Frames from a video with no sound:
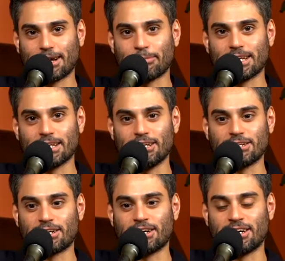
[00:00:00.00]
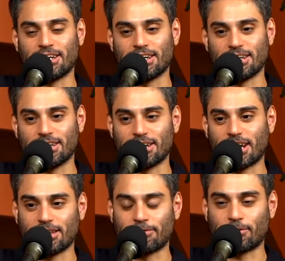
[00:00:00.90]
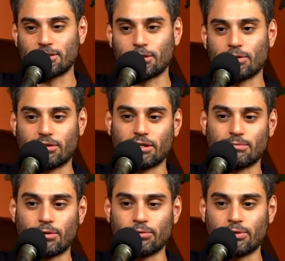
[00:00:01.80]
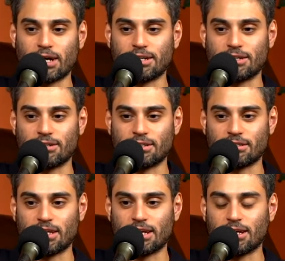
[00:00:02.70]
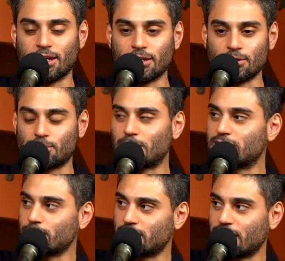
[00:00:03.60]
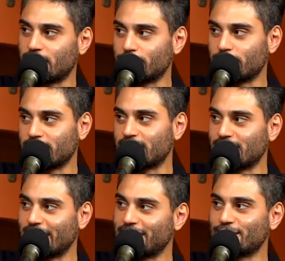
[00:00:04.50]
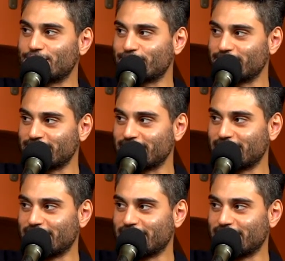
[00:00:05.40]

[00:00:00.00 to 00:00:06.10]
I mean, look, the first thing we talked about when you got here is that you spent some time in Atlanta, Georgia.